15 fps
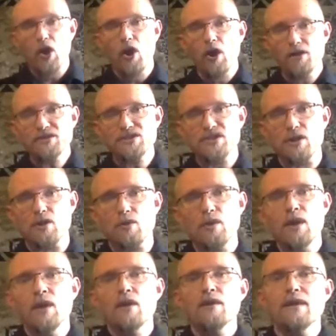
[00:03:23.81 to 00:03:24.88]
Also,
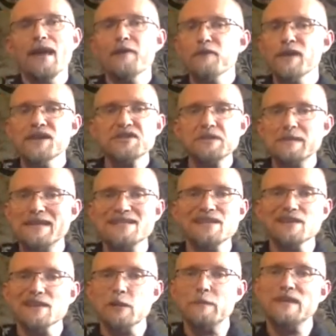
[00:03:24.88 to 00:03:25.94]
every instrument is a
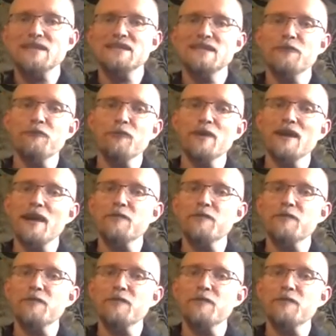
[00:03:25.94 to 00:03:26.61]
little bit different.